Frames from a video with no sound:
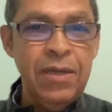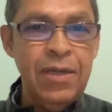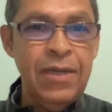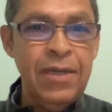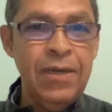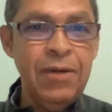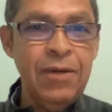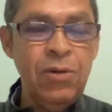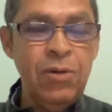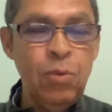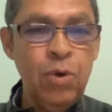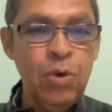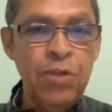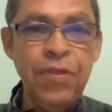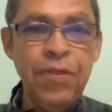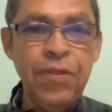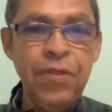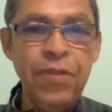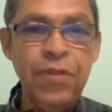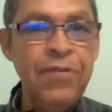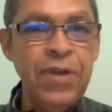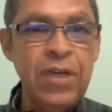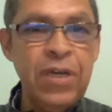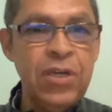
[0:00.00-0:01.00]
with
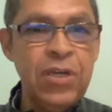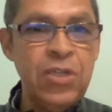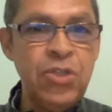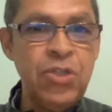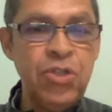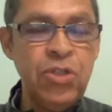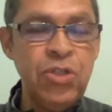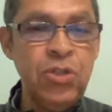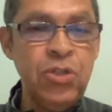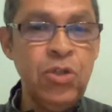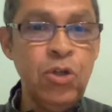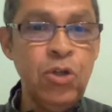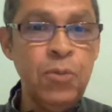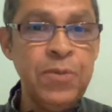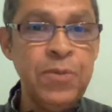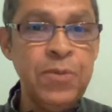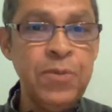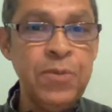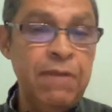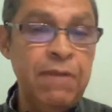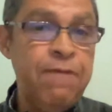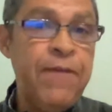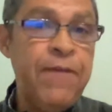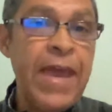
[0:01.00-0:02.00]
other Christian groups. And
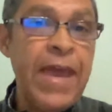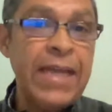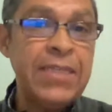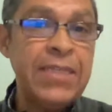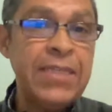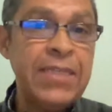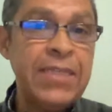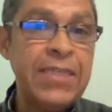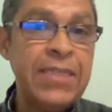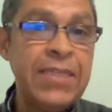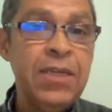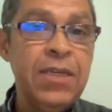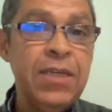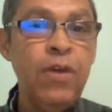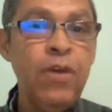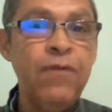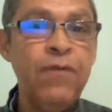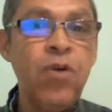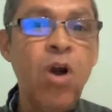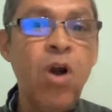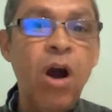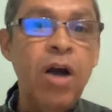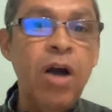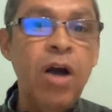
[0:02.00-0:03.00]
in fact, we've
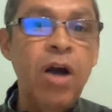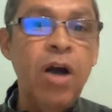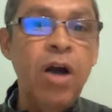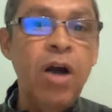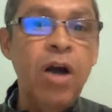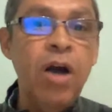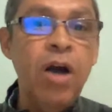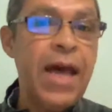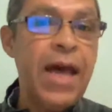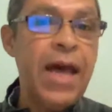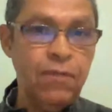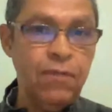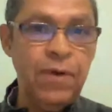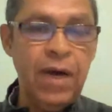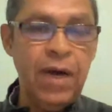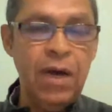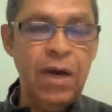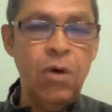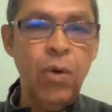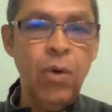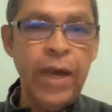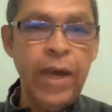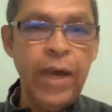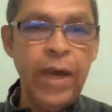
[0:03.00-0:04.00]
gone out of our
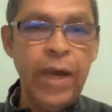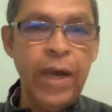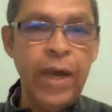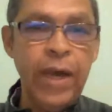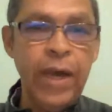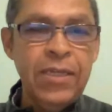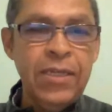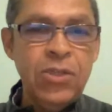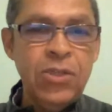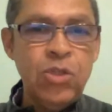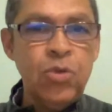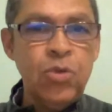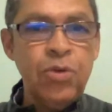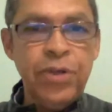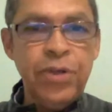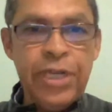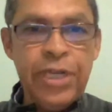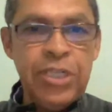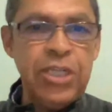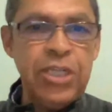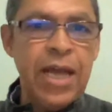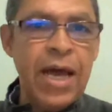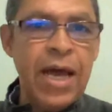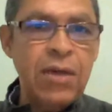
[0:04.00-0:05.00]
way to
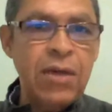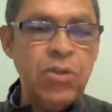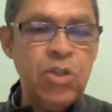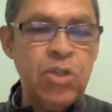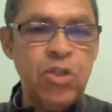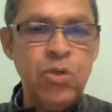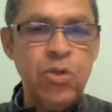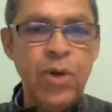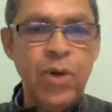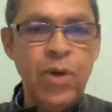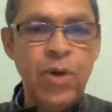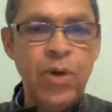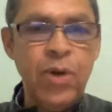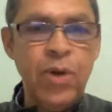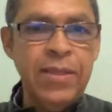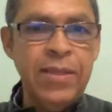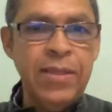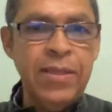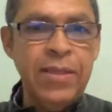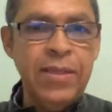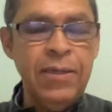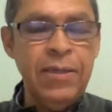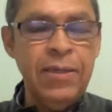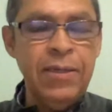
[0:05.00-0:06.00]
reach out to other
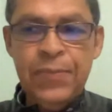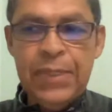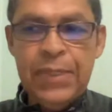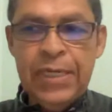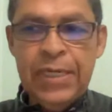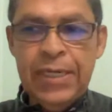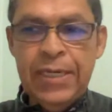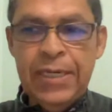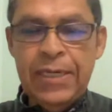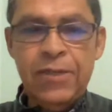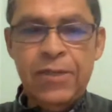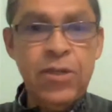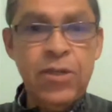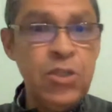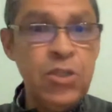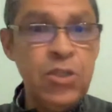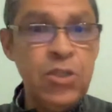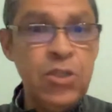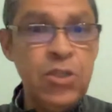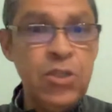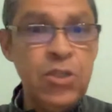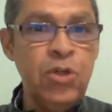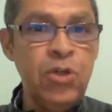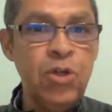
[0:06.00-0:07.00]

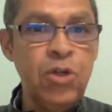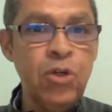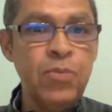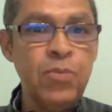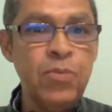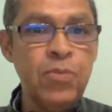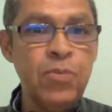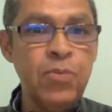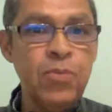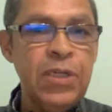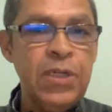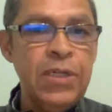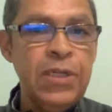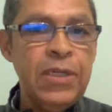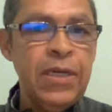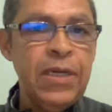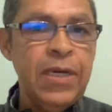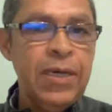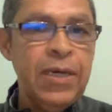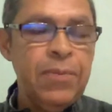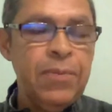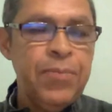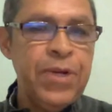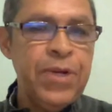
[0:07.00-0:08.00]
Christian groups.
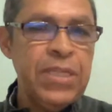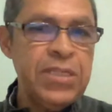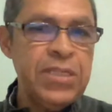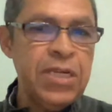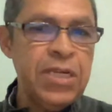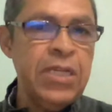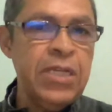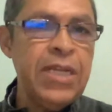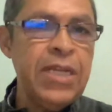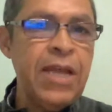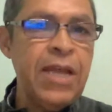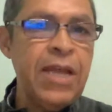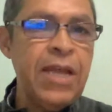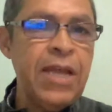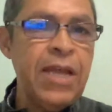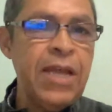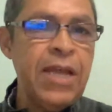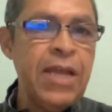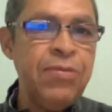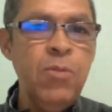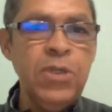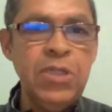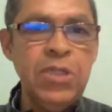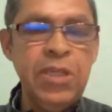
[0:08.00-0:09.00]
President, at the
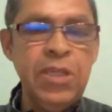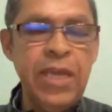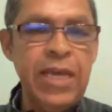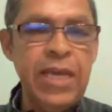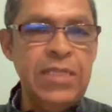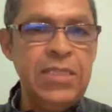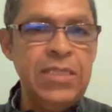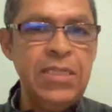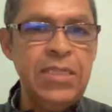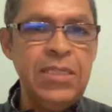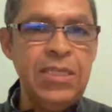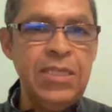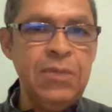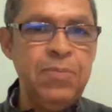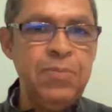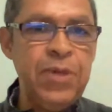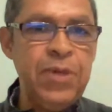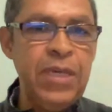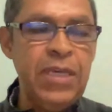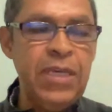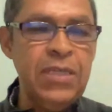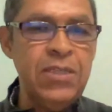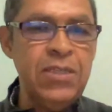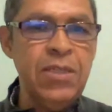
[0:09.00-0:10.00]
moment, the ACDP
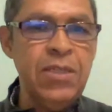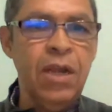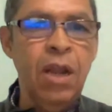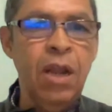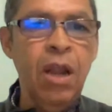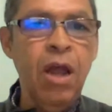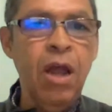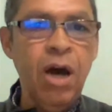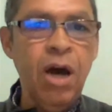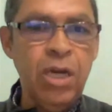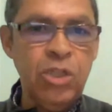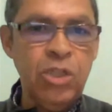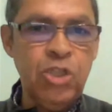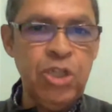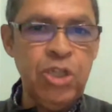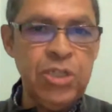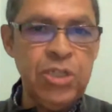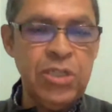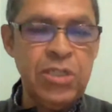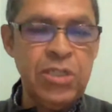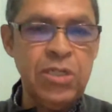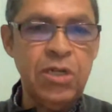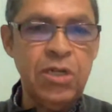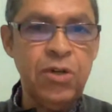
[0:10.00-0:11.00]
is the
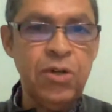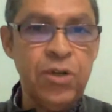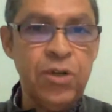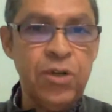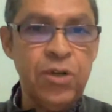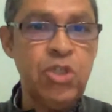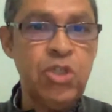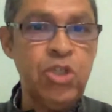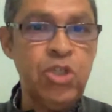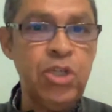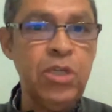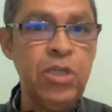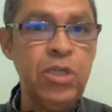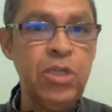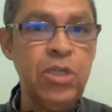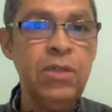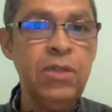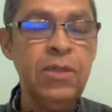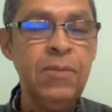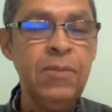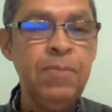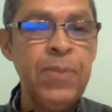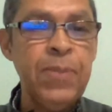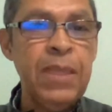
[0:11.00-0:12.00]
largest Christian
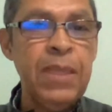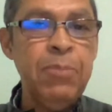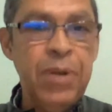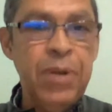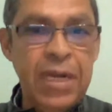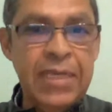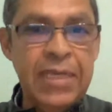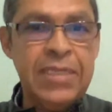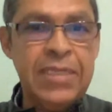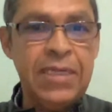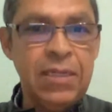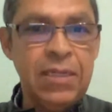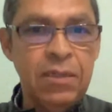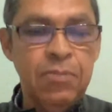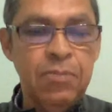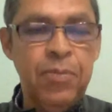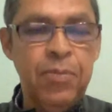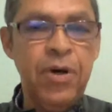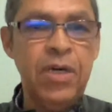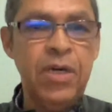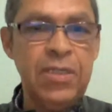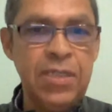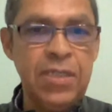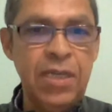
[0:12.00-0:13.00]
political
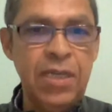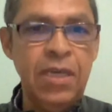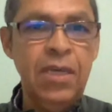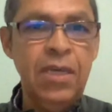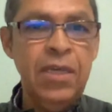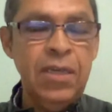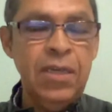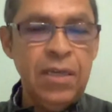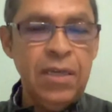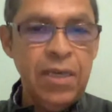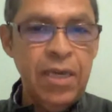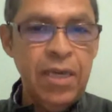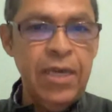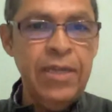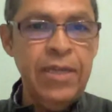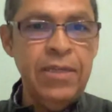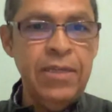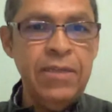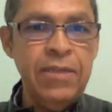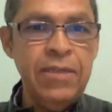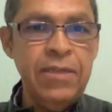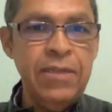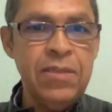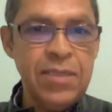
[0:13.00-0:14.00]
party
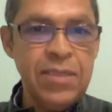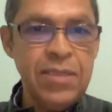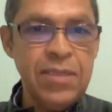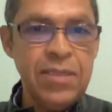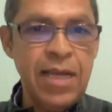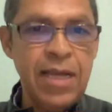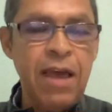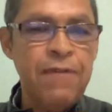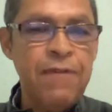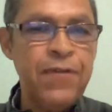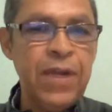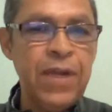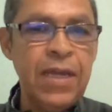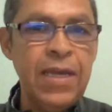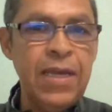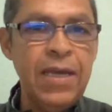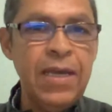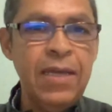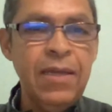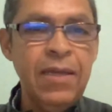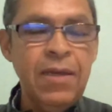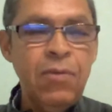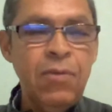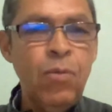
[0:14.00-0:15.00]
in South Africa.
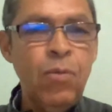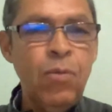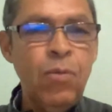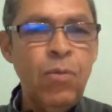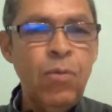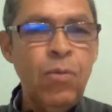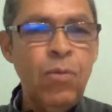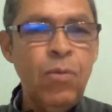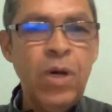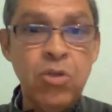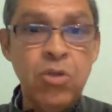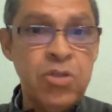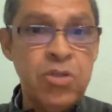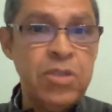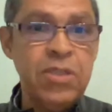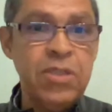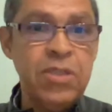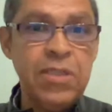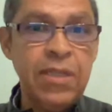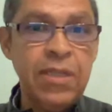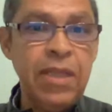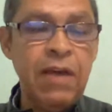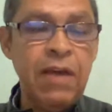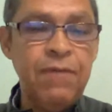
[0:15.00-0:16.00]
What most
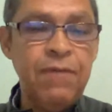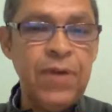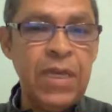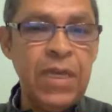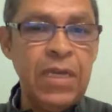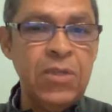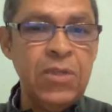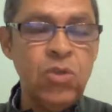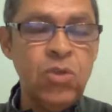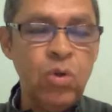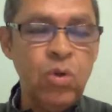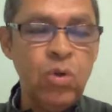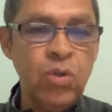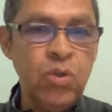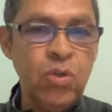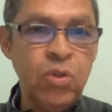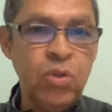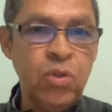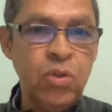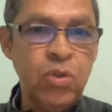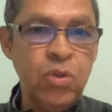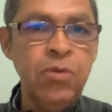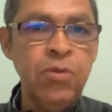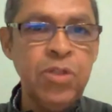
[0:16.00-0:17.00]
South Africans also
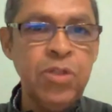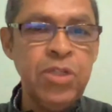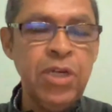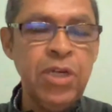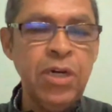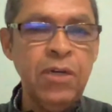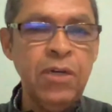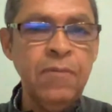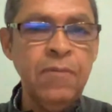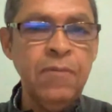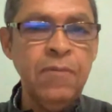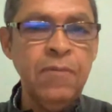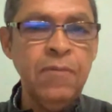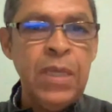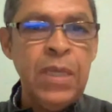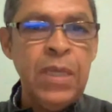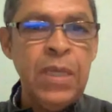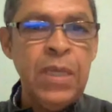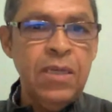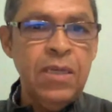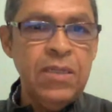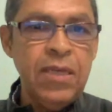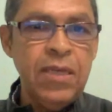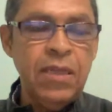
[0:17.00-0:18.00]
don't know
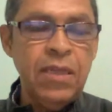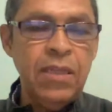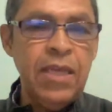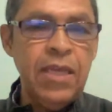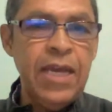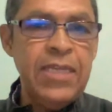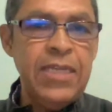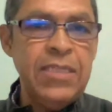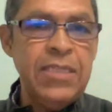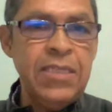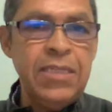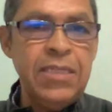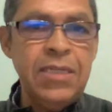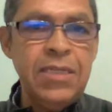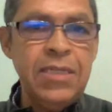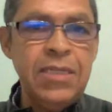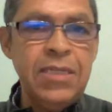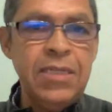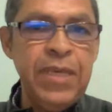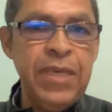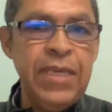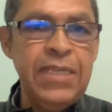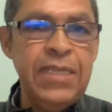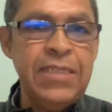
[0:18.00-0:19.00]
is that the
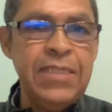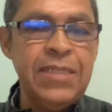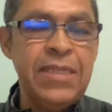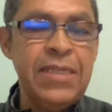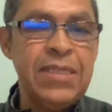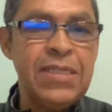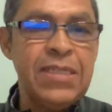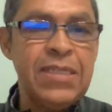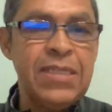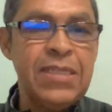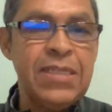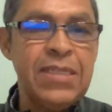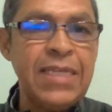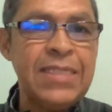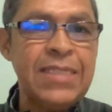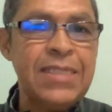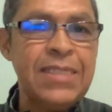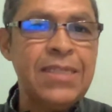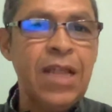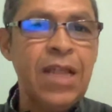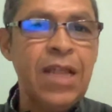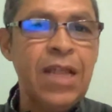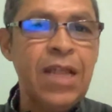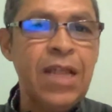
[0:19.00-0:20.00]
ACDP is the 6th
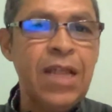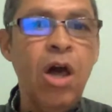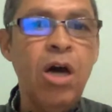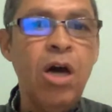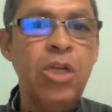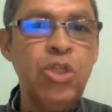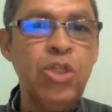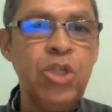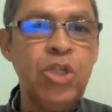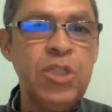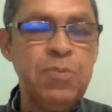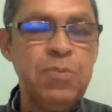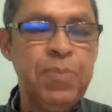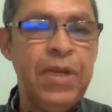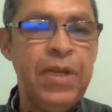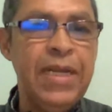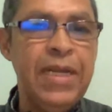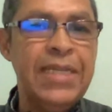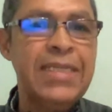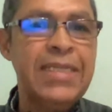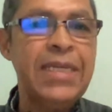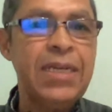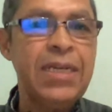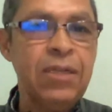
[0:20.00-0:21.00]
largest
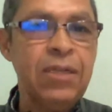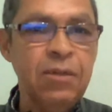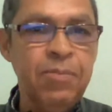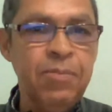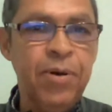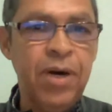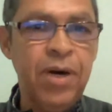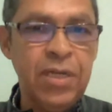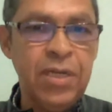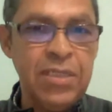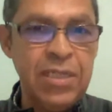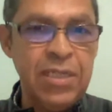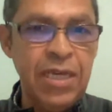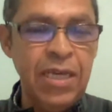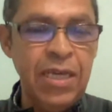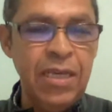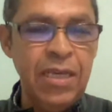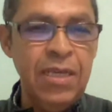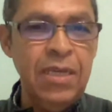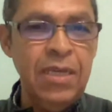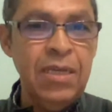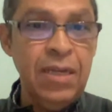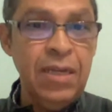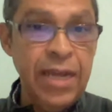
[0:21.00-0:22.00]
political party
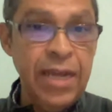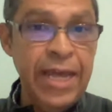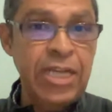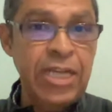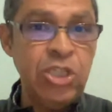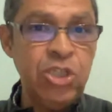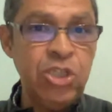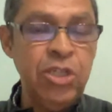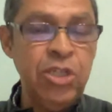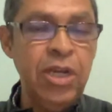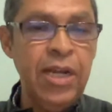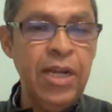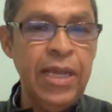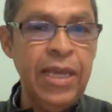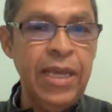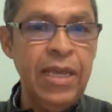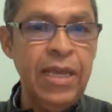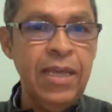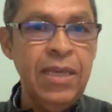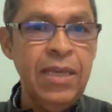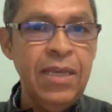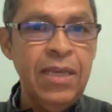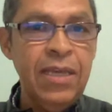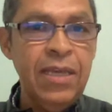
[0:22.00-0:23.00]
nationally
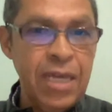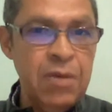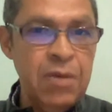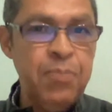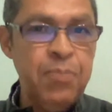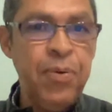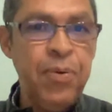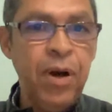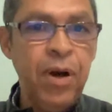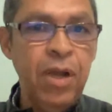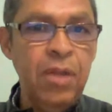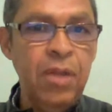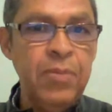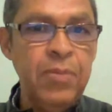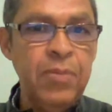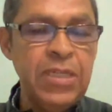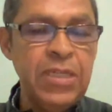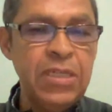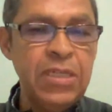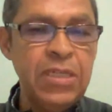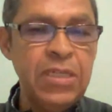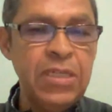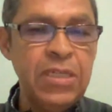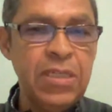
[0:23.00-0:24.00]
in Parliament,
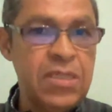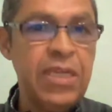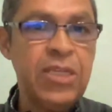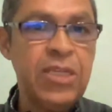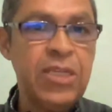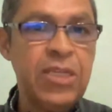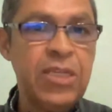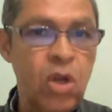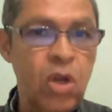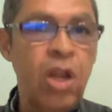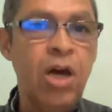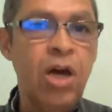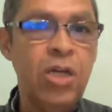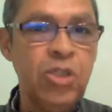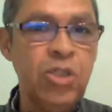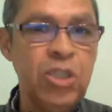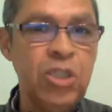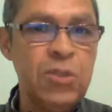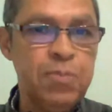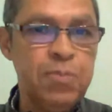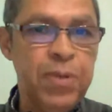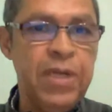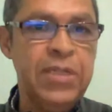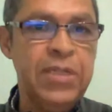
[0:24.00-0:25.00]
the 6th
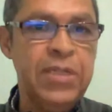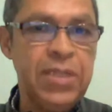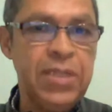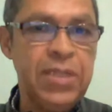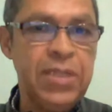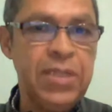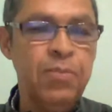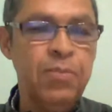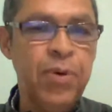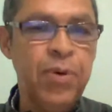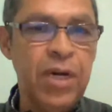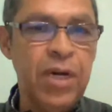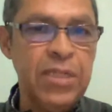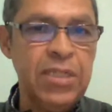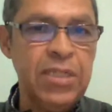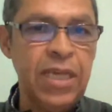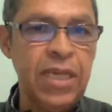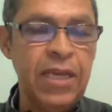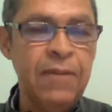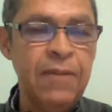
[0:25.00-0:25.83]
largest political party